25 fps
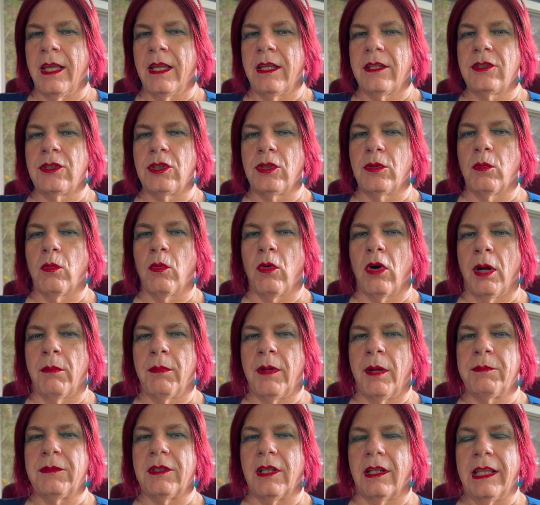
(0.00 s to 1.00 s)
to warm
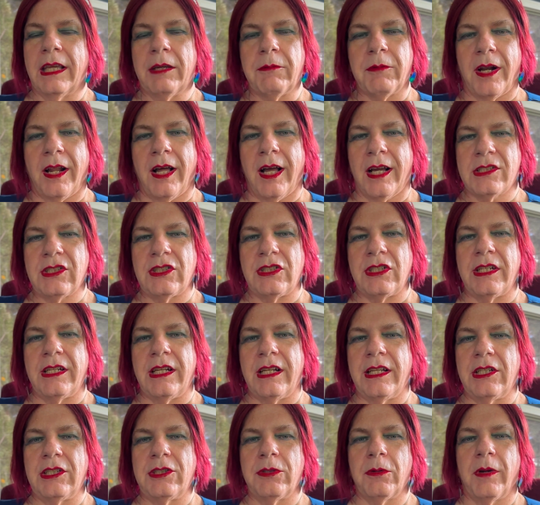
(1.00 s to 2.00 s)
up the liquid oxygen
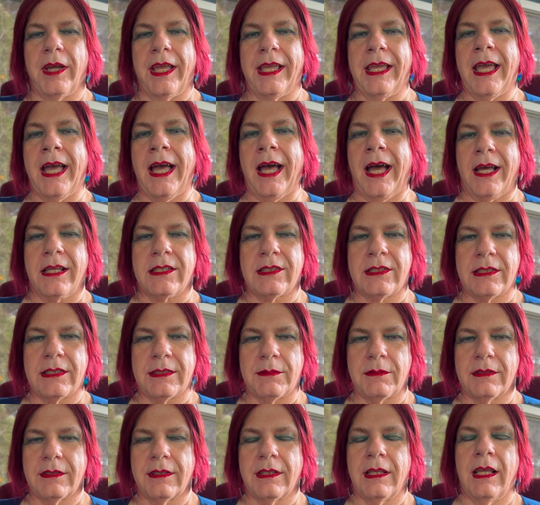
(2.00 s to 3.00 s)
into a
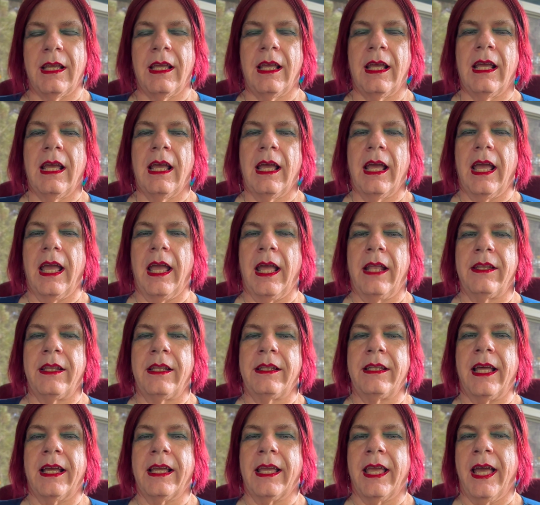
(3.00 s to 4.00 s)
gas. And then
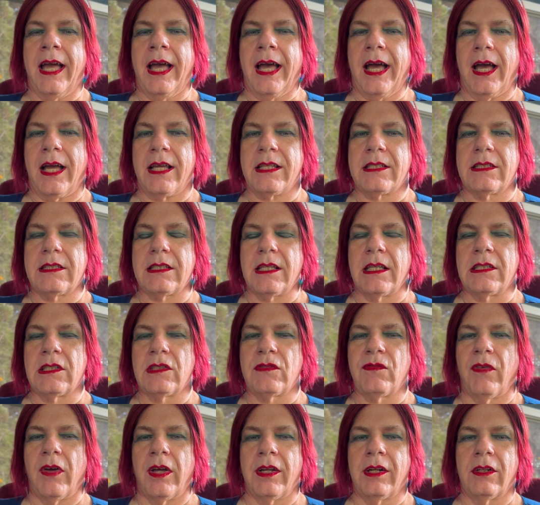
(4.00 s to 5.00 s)
that gas is
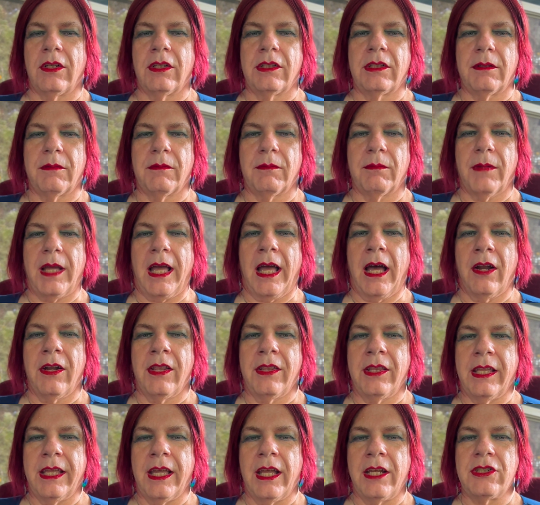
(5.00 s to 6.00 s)
funneled out of
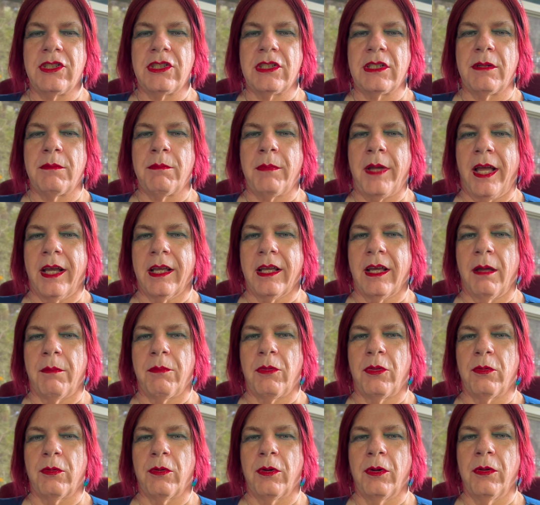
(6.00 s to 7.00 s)
the engine, back up
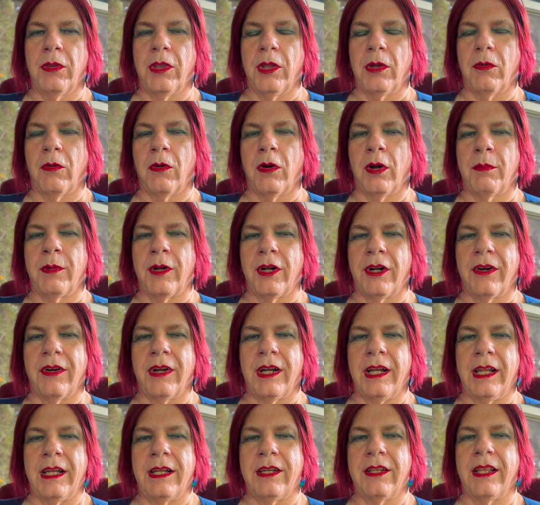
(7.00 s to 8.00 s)
through the orbiter
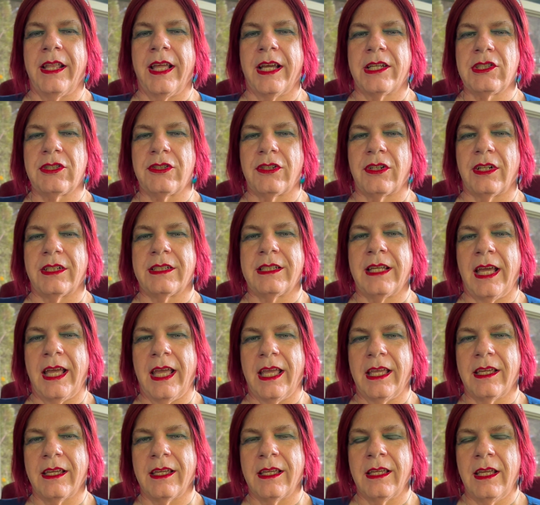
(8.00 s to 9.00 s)
and into the external
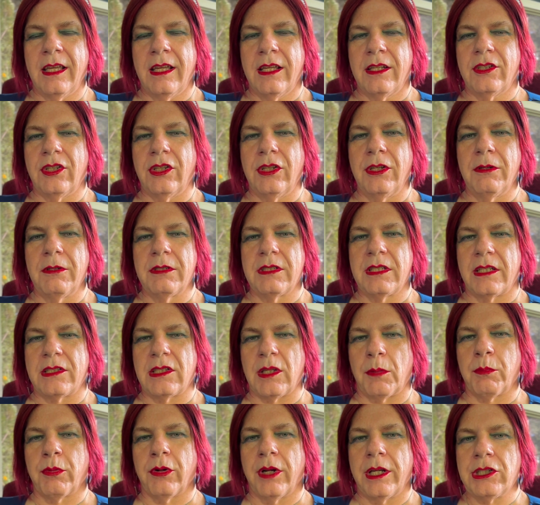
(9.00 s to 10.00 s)
tank to use as a
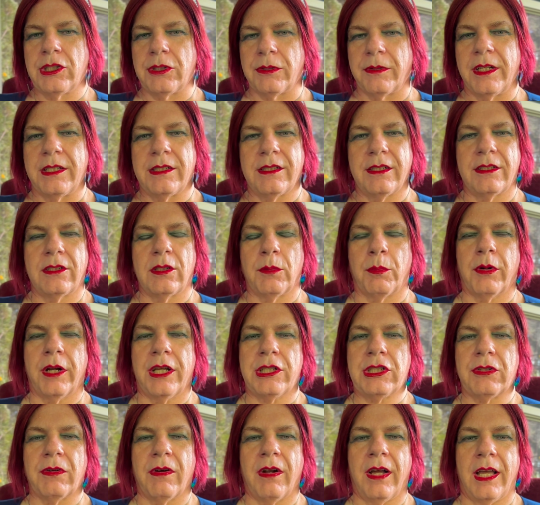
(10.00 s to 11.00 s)
pressurant to
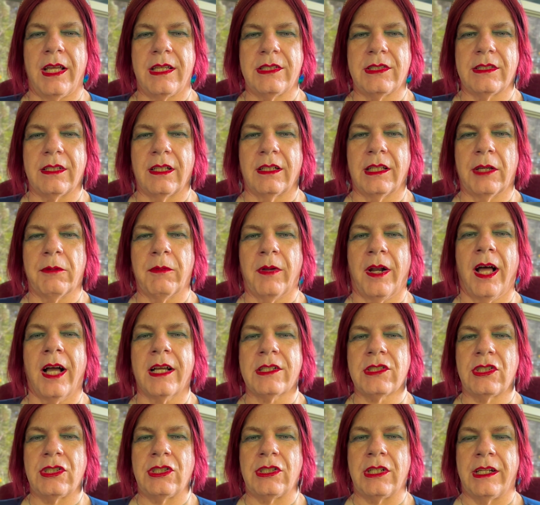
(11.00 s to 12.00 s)
pressurize the liquid
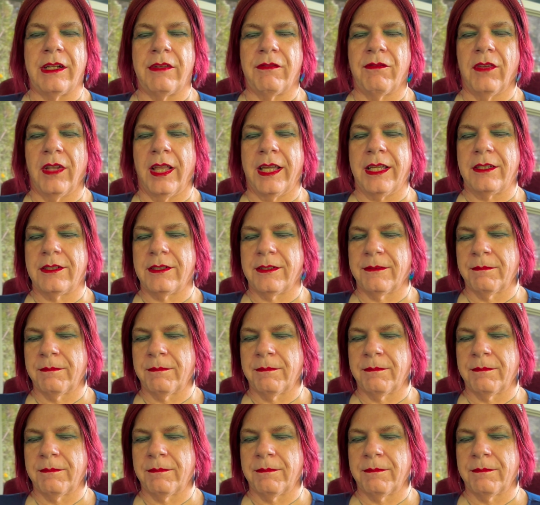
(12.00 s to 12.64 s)
oxygen in flight.